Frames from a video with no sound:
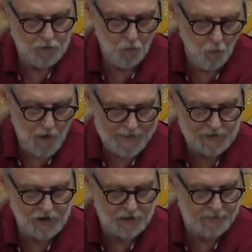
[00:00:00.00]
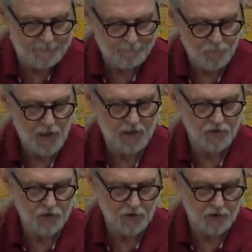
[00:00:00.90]
Wangchen,
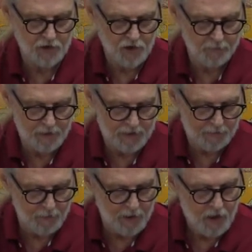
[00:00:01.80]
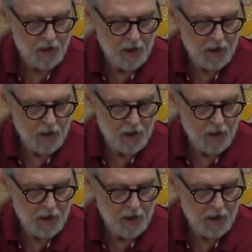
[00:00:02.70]
that's Jigme Lingpa,